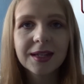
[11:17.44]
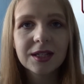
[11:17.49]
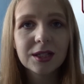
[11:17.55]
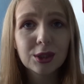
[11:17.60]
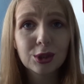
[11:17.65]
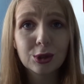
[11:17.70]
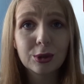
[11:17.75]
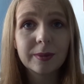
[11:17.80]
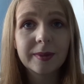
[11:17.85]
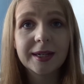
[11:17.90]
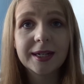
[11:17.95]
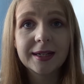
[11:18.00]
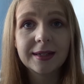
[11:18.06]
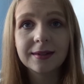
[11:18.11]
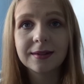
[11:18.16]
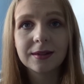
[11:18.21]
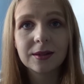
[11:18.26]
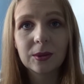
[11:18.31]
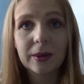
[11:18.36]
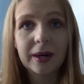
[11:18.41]
It's going to
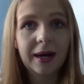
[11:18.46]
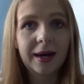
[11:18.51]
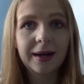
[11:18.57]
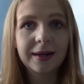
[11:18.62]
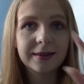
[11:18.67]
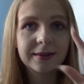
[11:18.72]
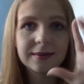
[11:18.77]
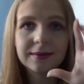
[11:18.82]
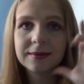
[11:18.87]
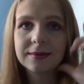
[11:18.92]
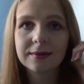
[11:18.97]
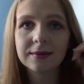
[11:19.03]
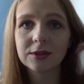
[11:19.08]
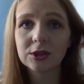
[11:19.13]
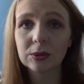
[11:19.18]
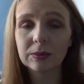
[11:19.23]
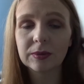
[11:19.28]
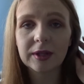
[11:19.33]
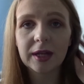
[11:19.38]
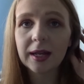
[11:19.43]
be quite
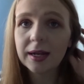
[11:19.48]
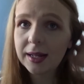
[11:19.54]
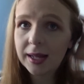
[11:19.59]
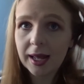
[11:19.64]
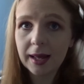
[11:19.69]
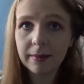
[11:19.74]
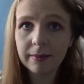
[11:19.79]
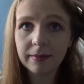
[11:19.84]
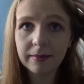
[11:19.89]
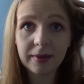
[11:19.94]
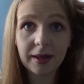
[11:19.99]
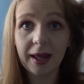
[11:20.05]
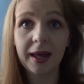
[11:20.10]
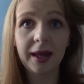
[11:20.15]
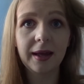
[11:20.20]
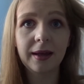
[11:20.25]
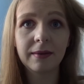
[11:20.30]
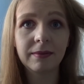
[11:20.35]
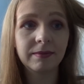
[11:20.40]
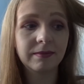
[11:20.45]
something.
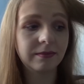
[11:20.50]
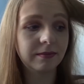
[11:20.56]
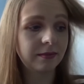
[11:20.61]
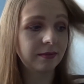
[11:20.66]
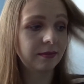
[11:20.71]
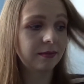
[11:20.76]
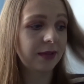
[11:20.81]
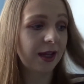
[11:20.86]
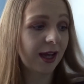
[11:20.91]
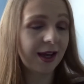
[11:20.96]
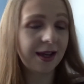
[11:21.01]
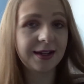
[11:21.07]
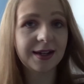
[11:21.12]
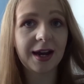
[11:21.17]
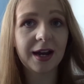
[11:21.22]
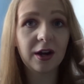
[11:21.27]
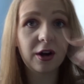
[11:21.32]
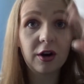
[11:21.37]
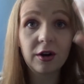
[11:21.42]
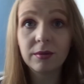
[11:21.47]
Hair
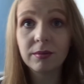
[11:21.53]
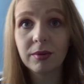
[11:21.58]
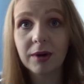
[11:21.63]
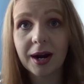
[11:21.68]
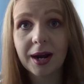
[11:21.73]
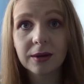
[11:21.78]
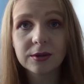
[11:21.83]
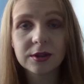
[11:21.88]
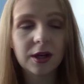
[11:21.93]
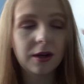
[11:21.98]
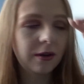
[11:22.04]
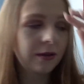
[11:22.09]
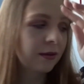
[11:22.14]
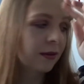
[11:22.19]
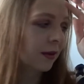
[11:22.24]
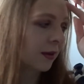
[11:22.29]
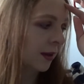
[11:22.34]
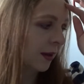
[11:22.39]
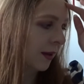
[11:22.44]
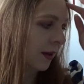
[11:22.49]
dye on, brows on.
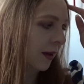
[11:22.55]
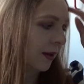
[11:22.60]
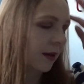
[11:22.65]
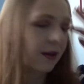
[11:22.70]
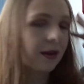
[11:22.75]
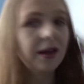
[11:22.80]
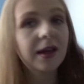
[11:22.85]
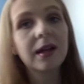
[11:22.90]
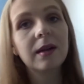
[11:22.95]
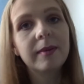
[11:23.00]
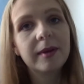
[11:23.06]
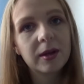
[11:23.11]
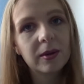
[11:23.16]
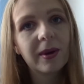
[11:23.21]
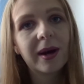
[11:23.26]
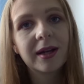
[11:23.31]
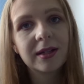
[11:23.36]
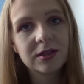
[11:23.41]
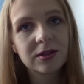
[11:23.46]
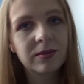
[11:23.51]
It'll be
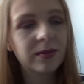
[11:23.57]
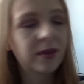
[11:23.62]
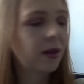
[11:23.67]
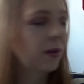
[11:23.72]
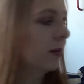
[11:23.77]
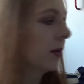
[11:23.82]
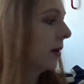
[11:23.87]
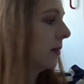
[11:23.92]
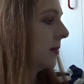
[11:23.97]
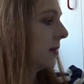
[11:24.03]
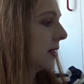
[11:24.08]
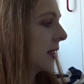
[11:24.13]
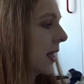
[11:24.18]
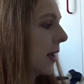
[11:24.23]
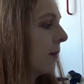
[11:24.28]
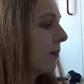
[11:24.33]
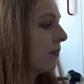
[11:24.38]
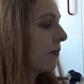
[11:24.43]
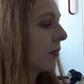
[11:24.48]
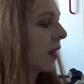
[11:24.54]
quite something, won't it?